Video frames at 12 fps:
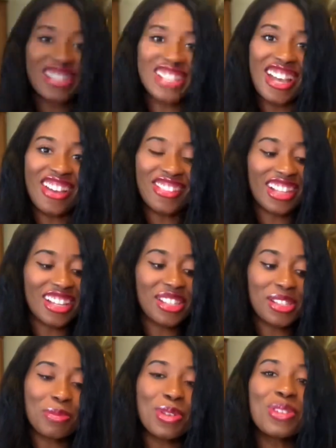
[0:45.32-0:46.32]
We want to have
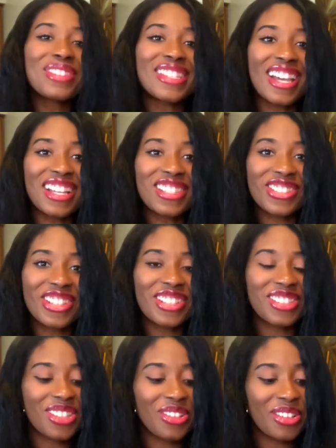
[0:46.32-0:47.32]
like a smooth
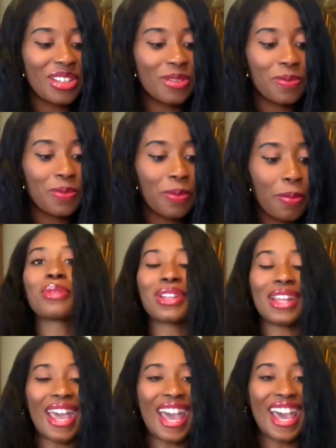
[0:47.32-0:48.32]
texture to it.
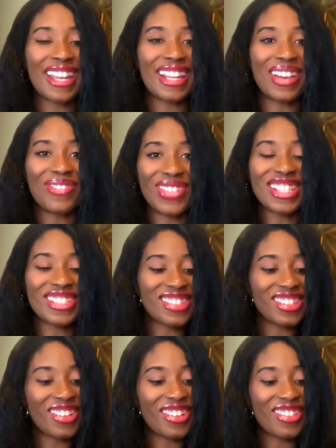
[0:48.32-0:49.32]
We're going to add a
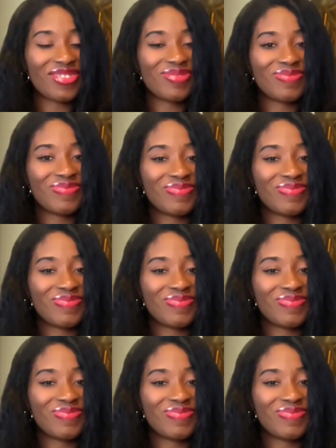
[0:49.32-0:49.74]
pinch of salt,